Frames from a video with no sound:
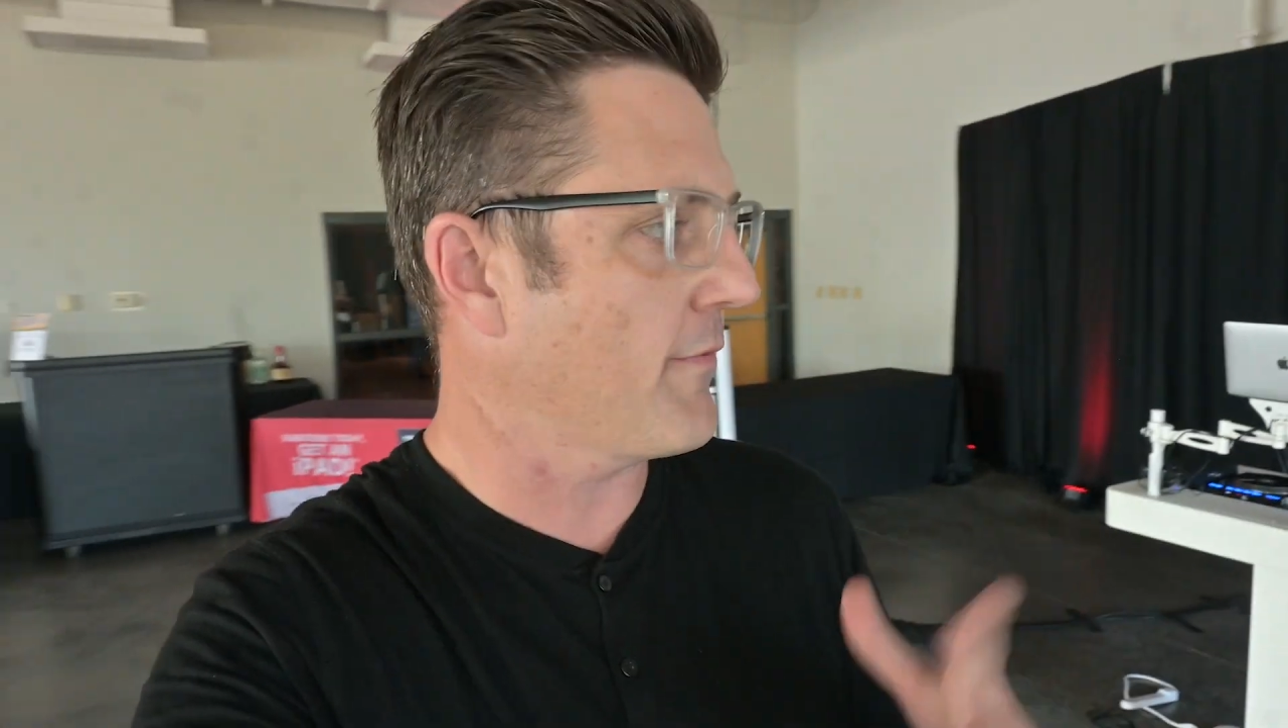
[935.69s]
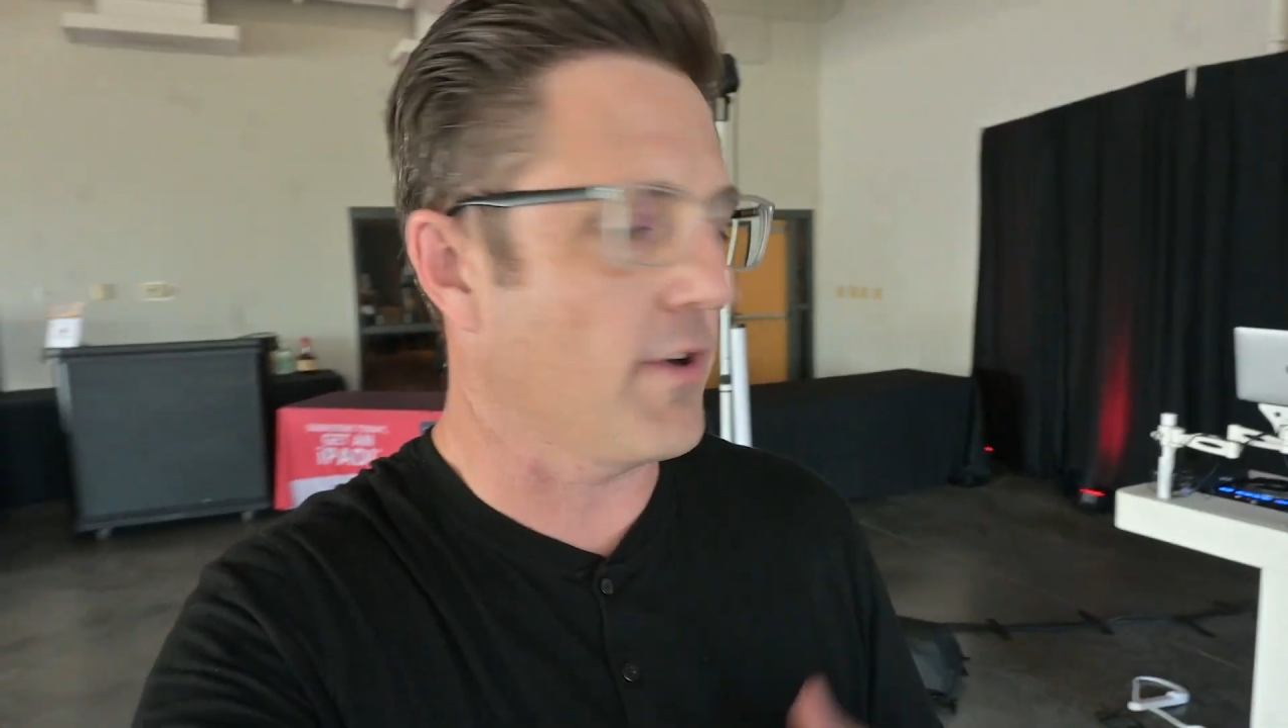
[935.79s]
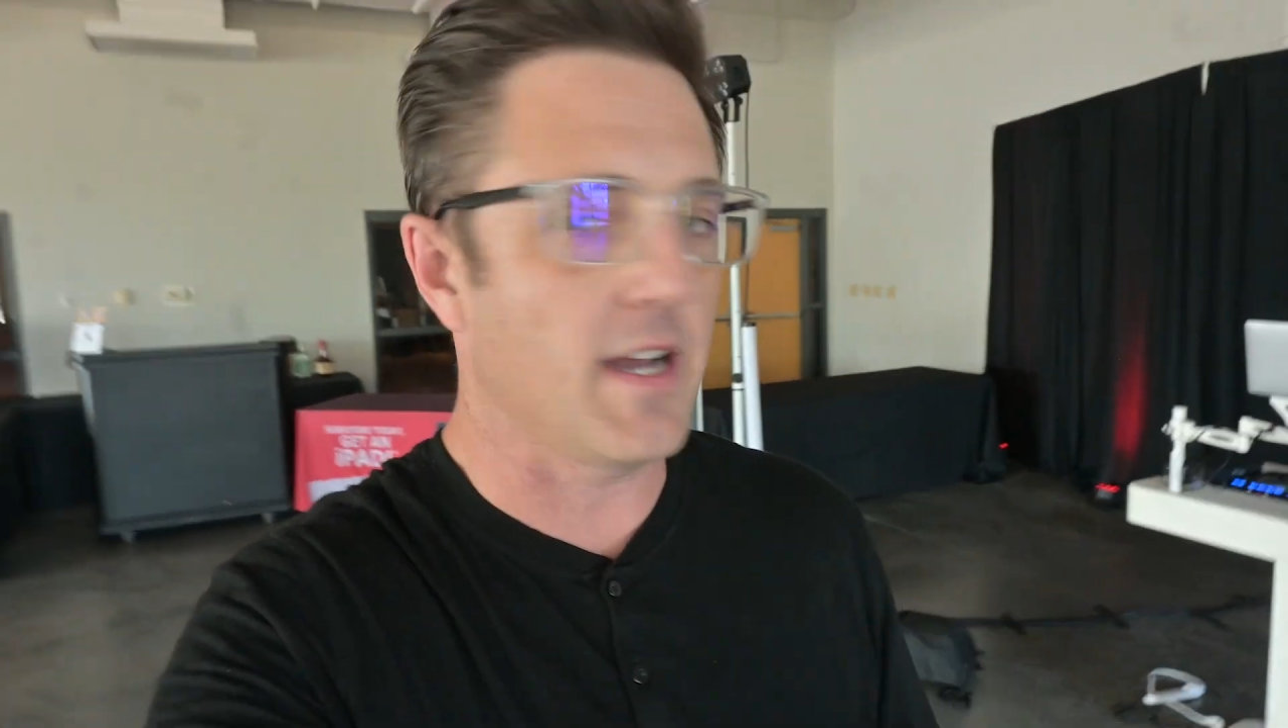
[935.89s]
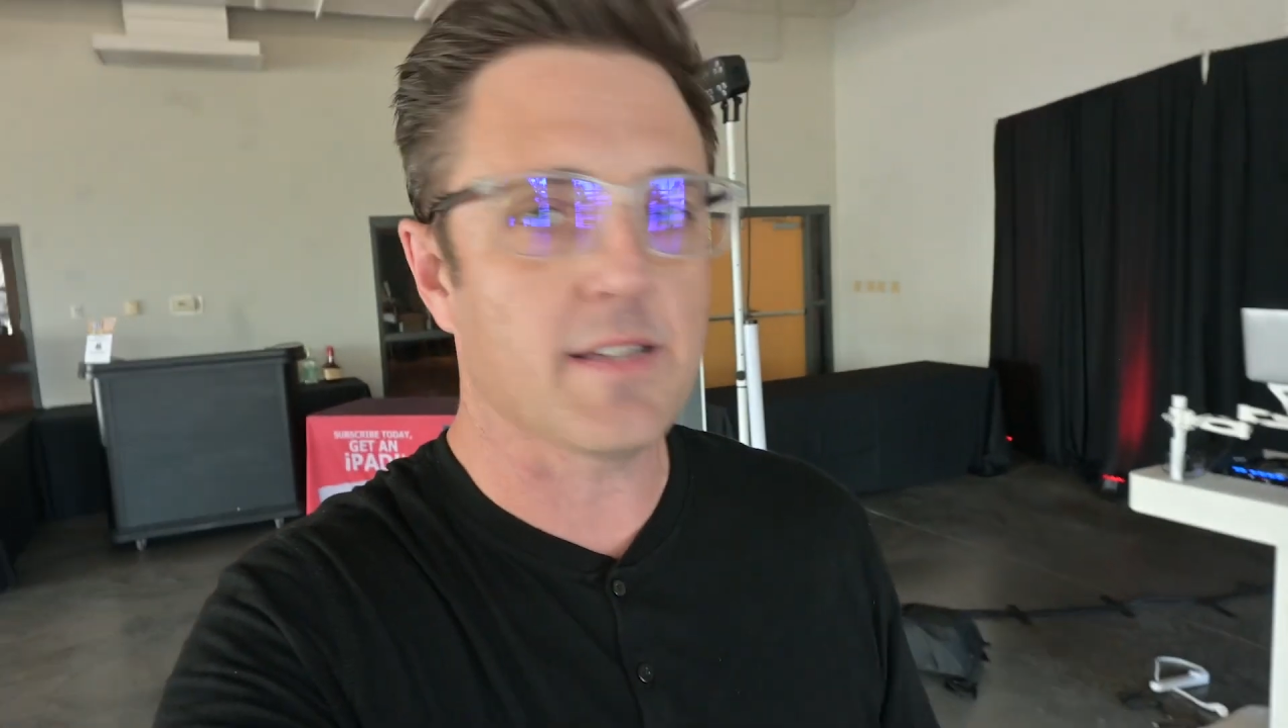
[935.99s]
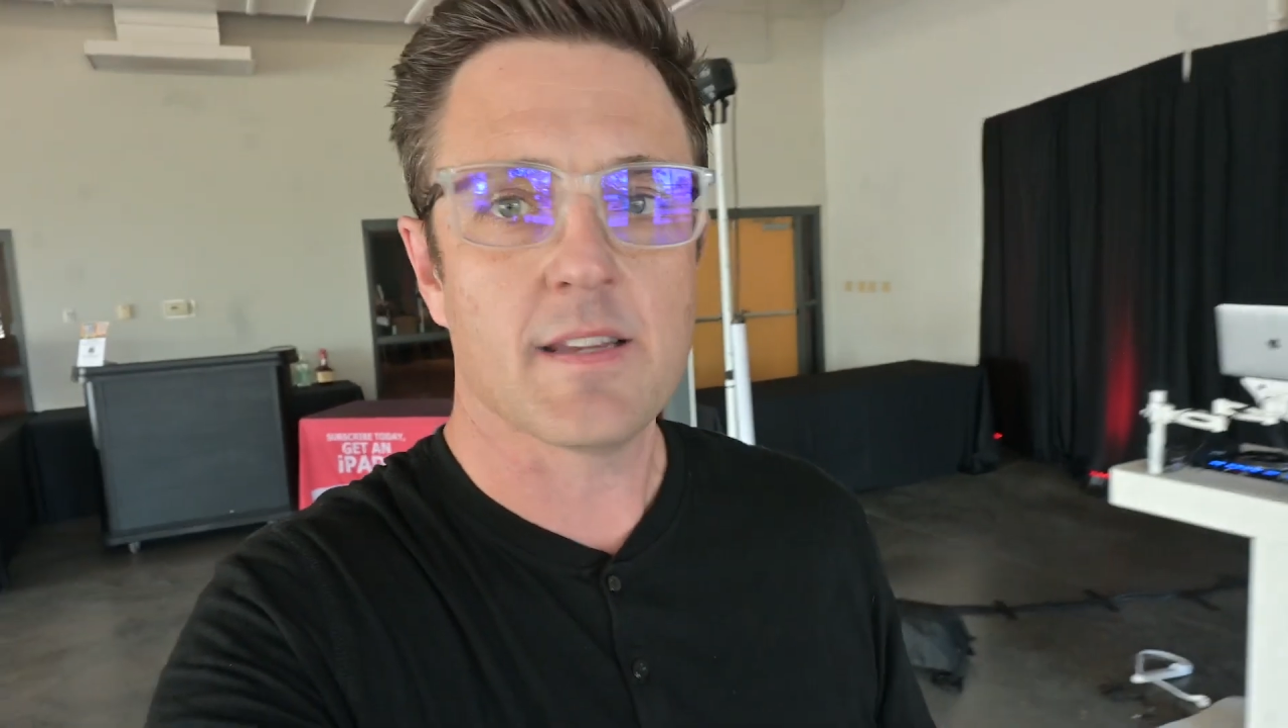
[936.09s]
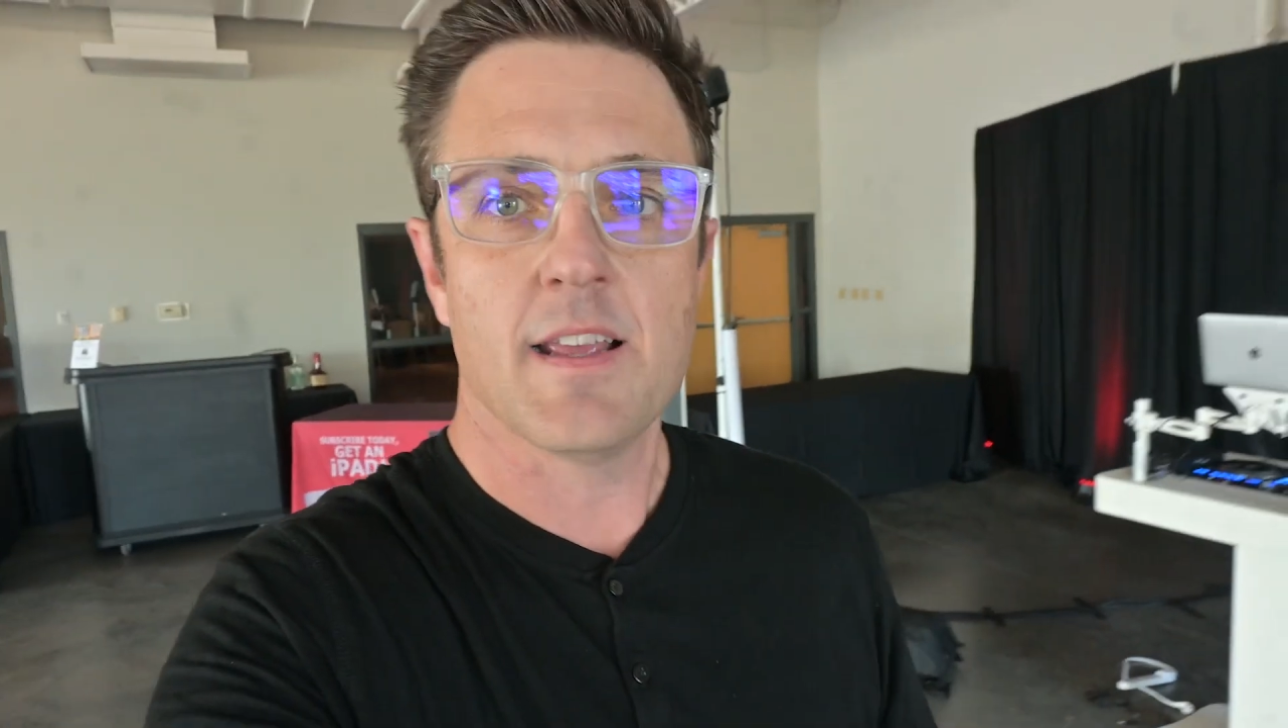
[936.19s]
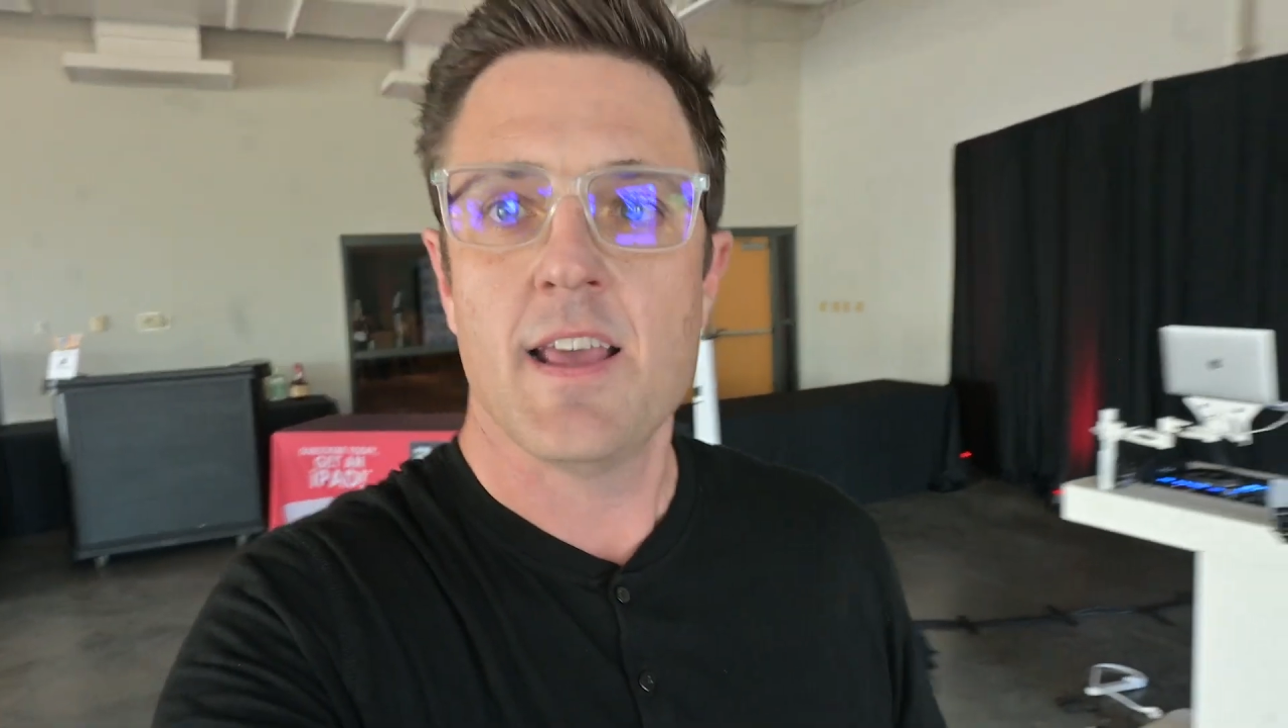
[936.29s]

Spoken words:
for us.